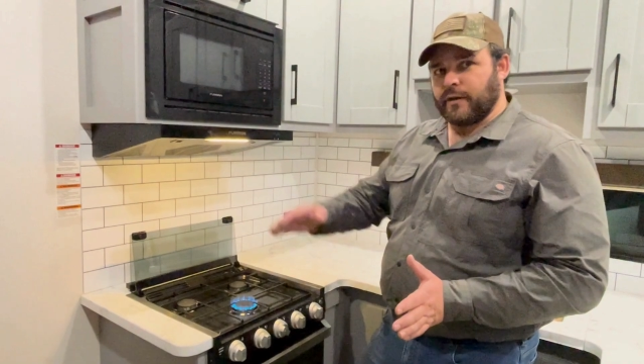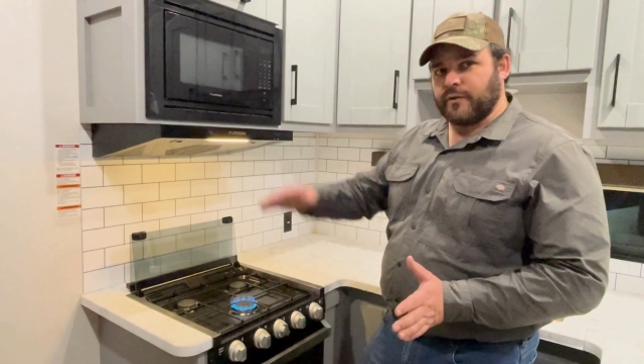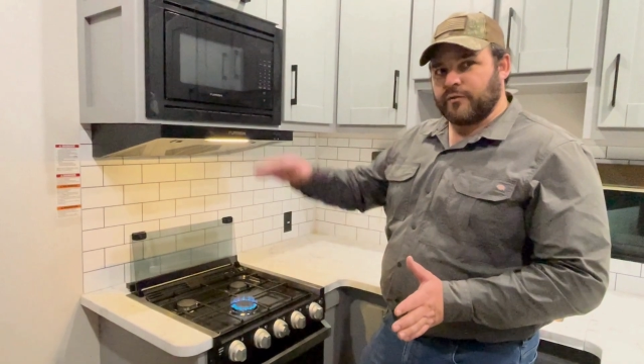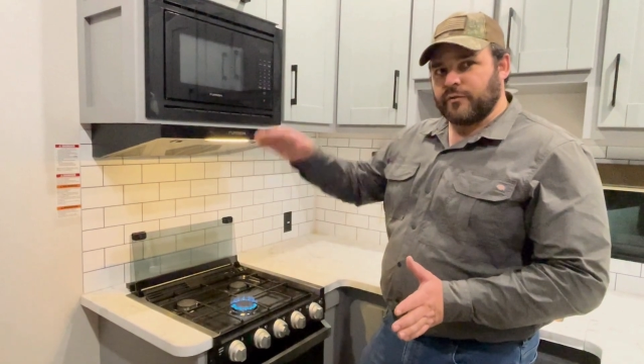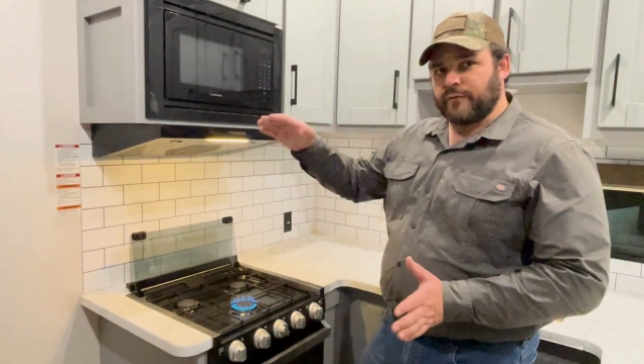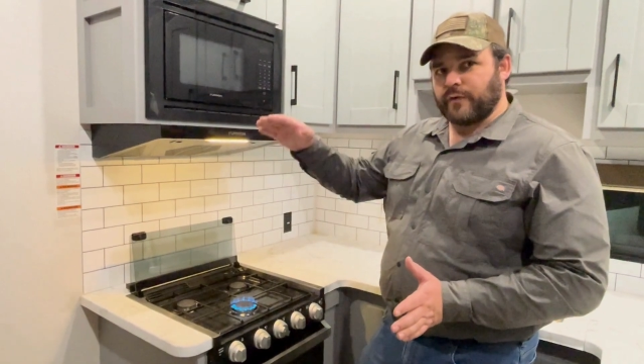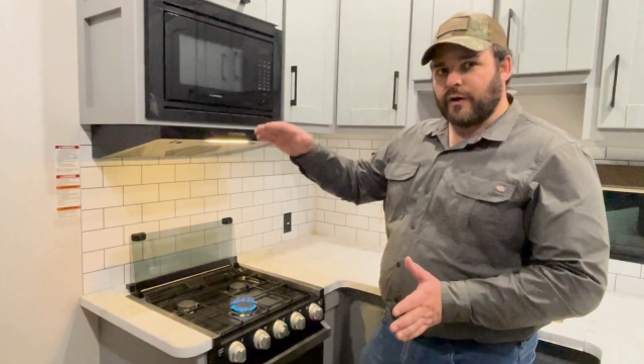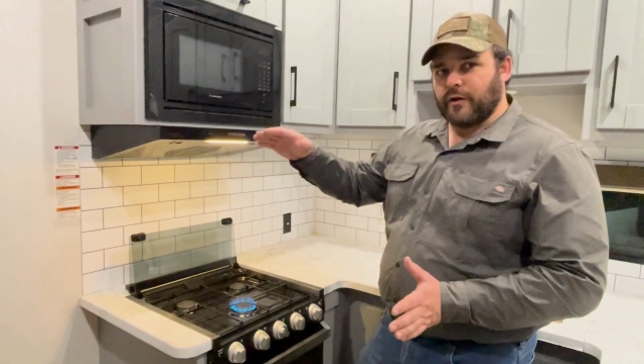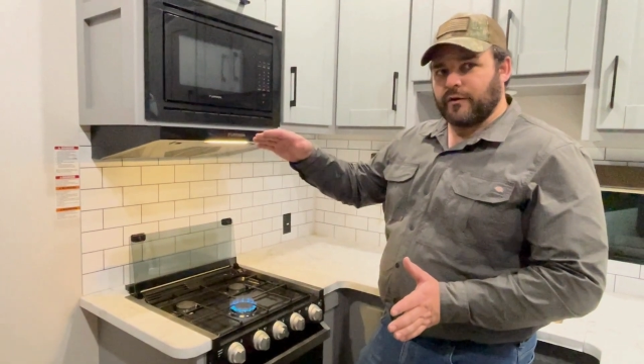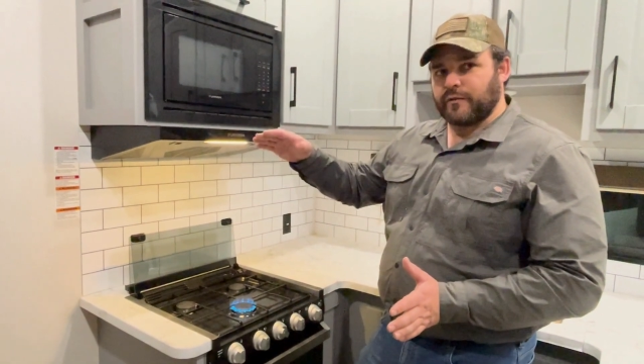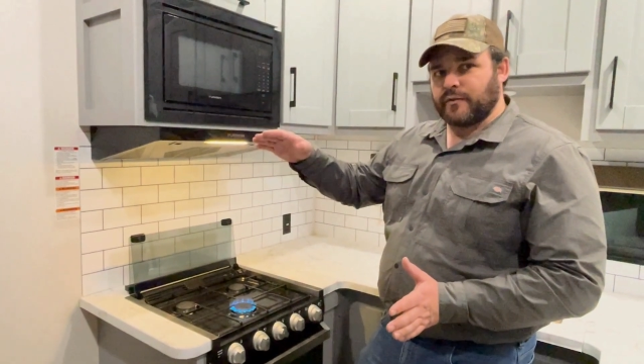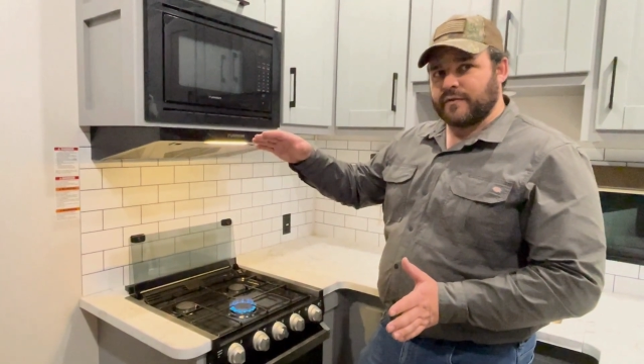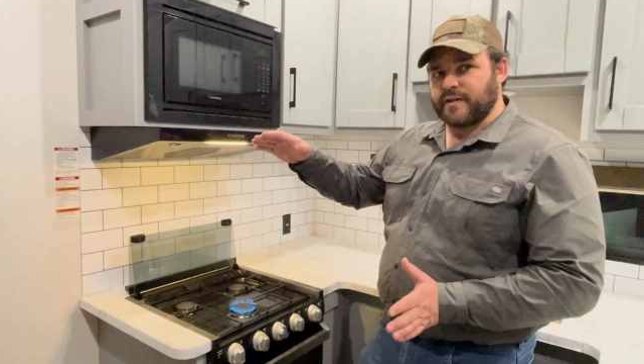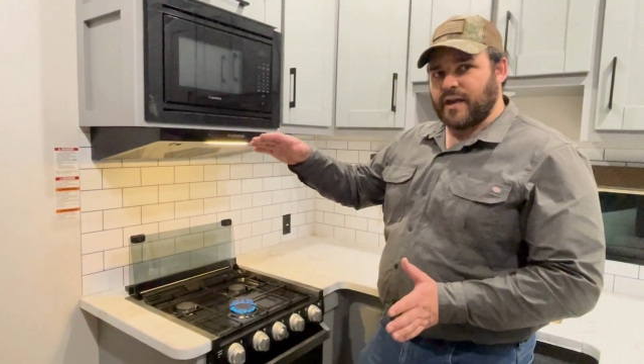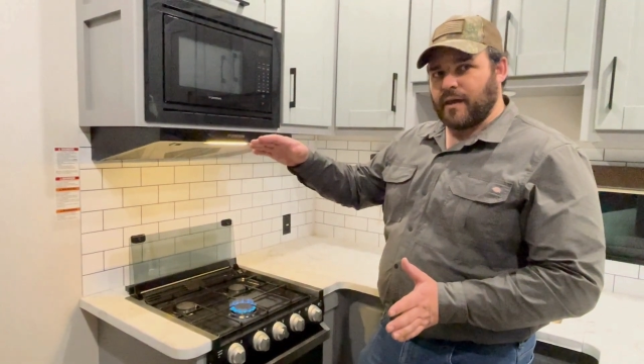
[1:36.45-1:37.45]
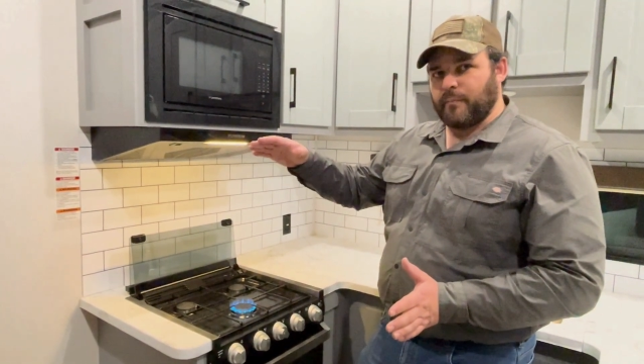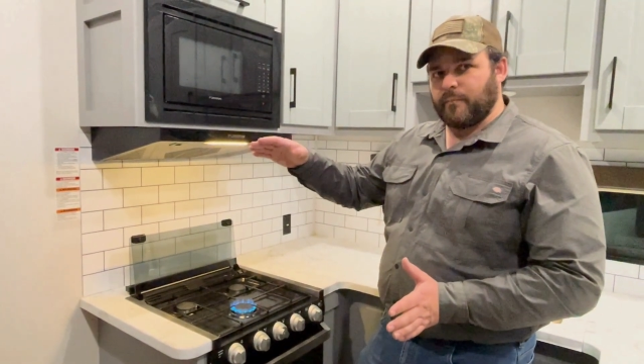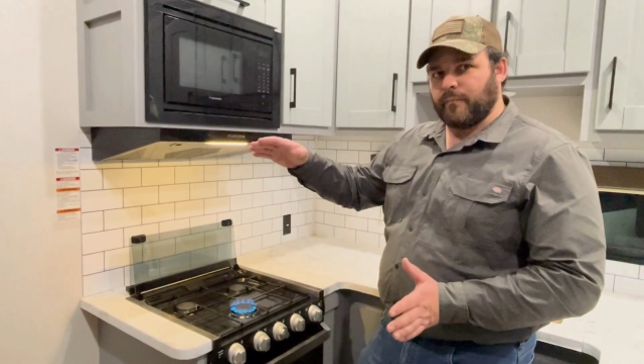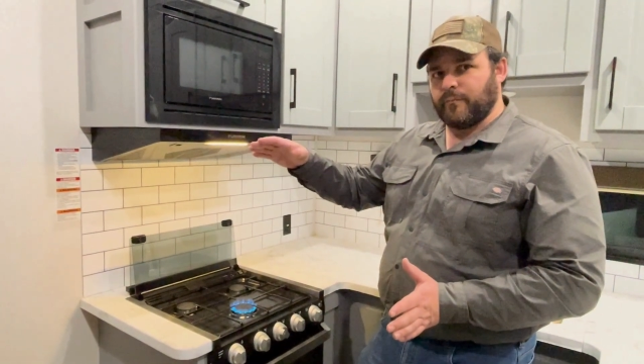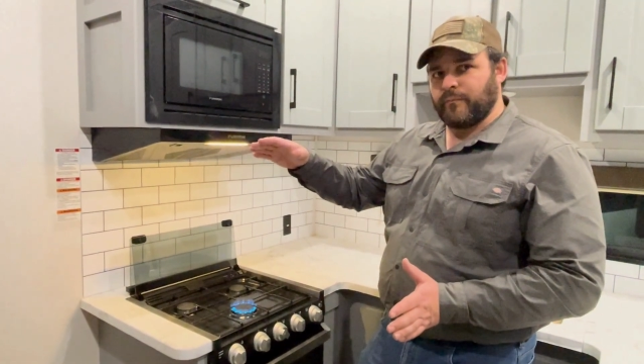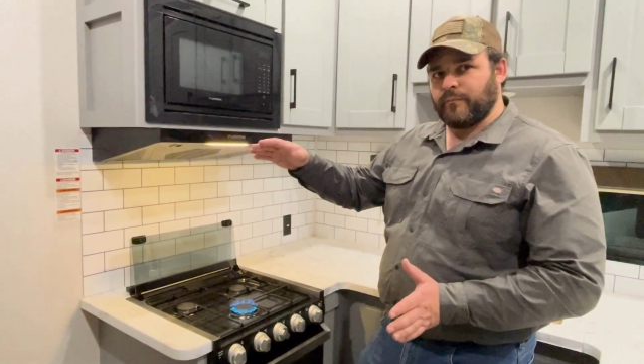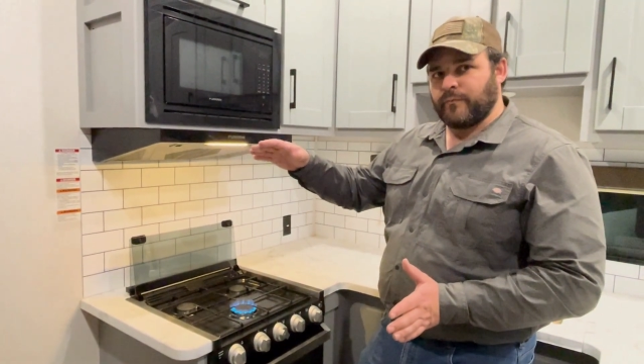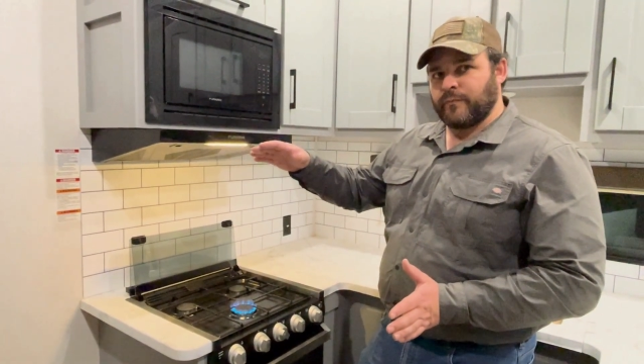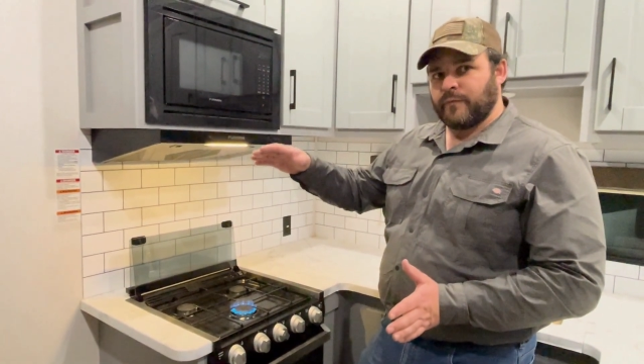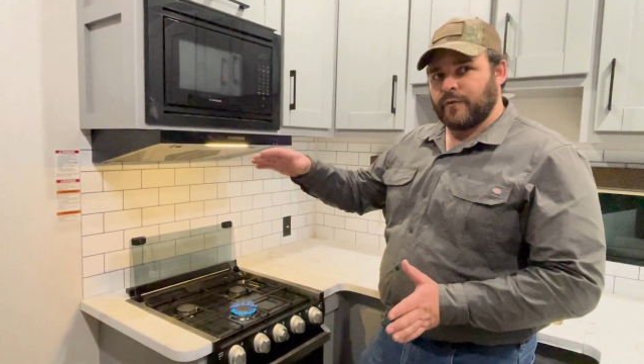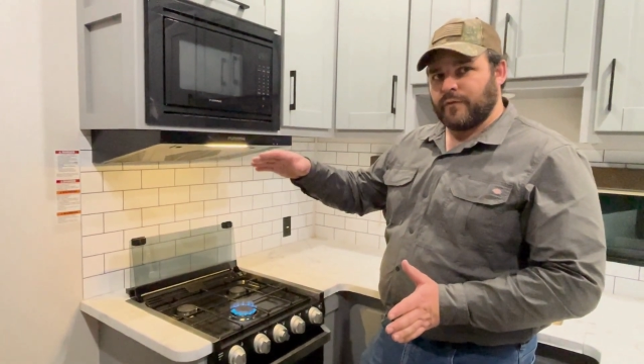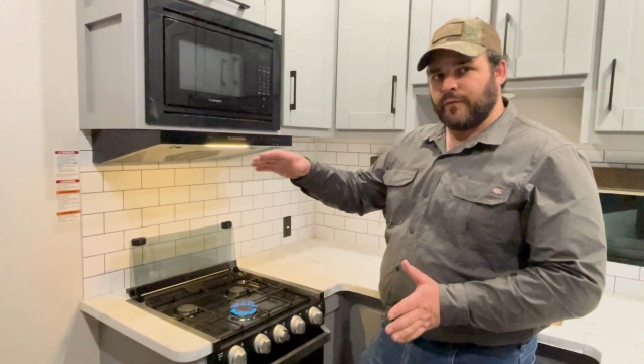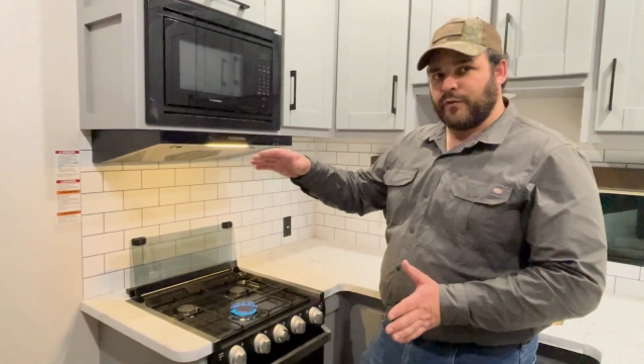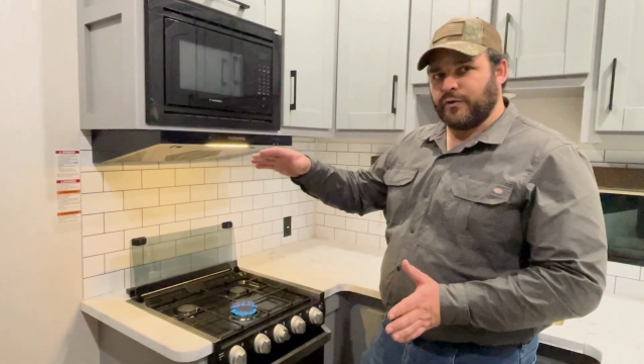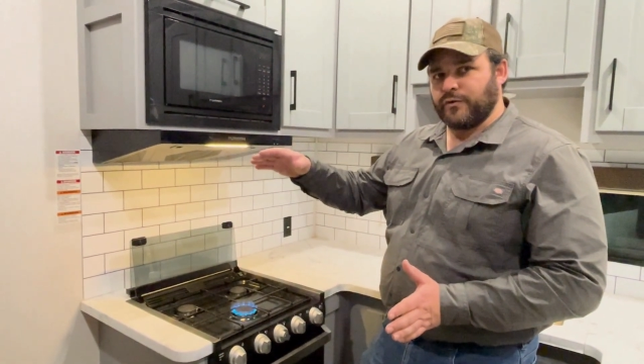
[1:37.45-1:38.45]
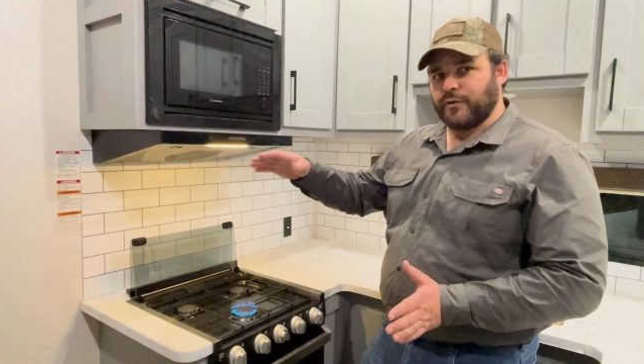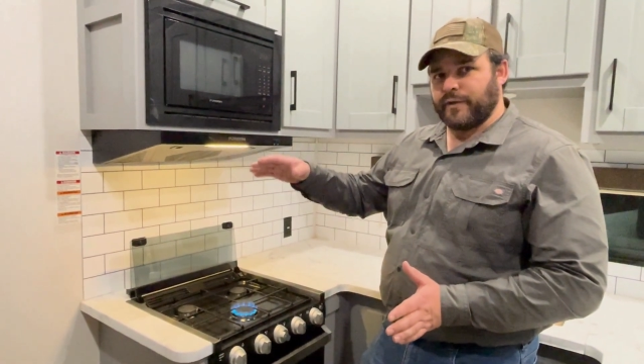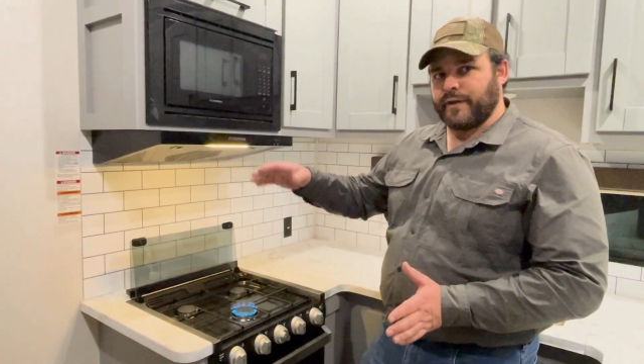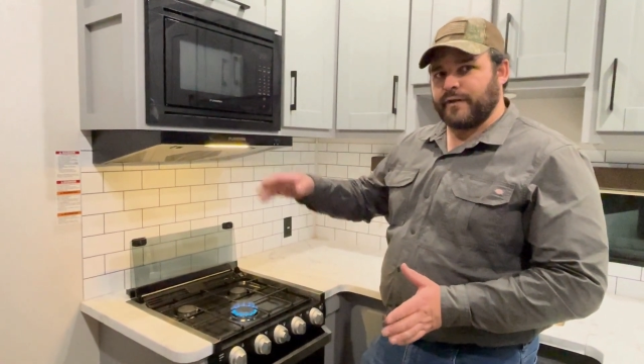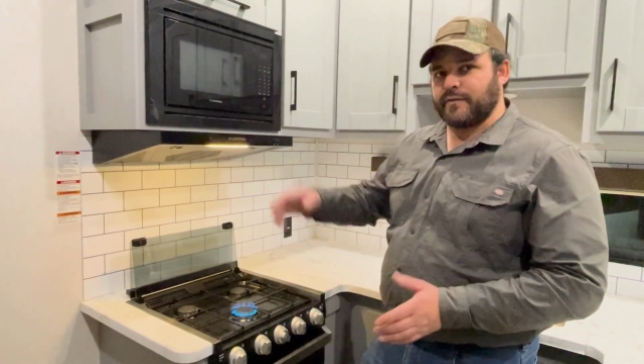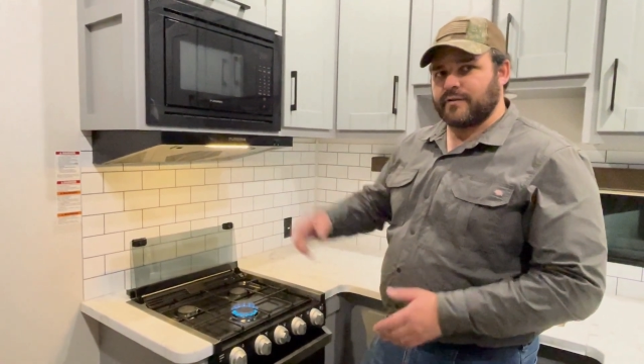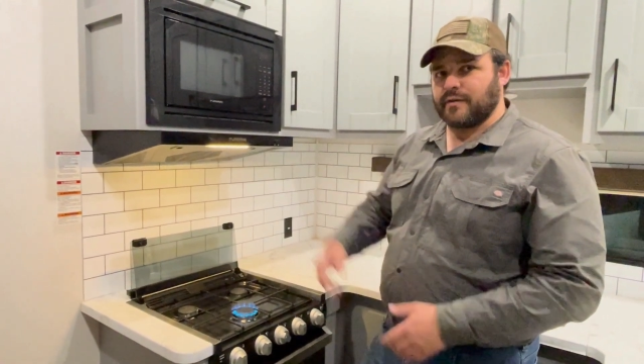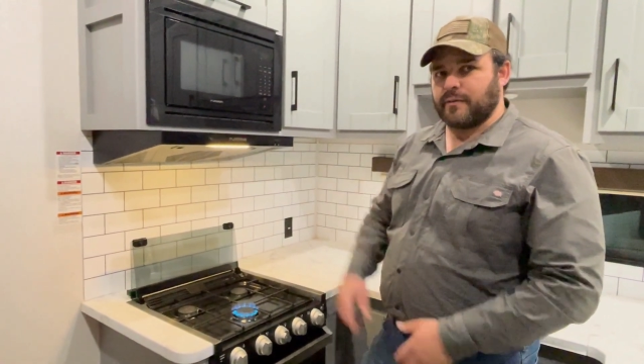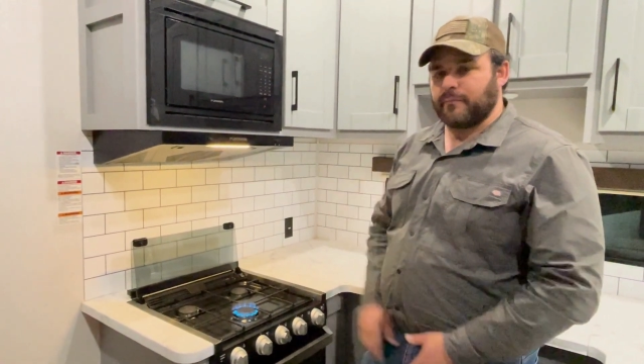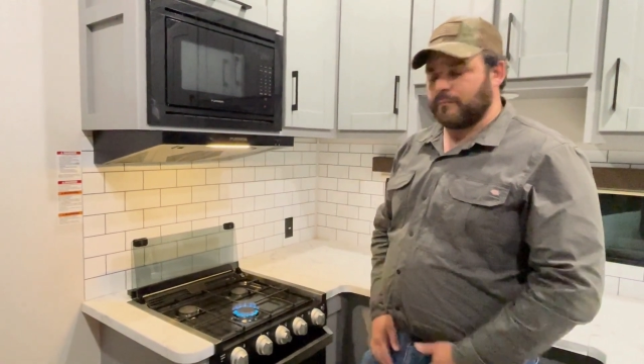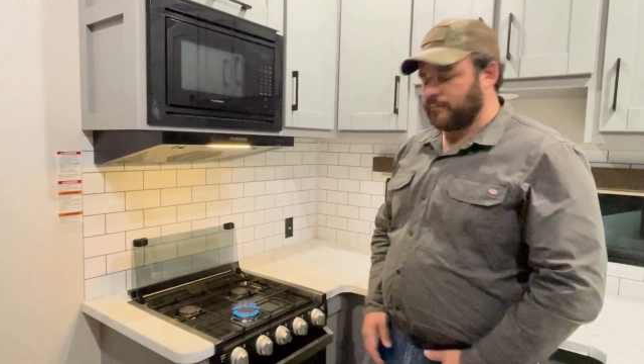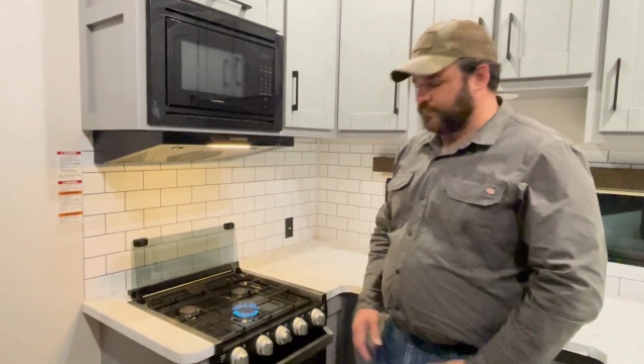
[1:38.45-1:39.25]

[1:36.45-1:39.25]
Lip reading: and you'll have air at the top filling the lines up.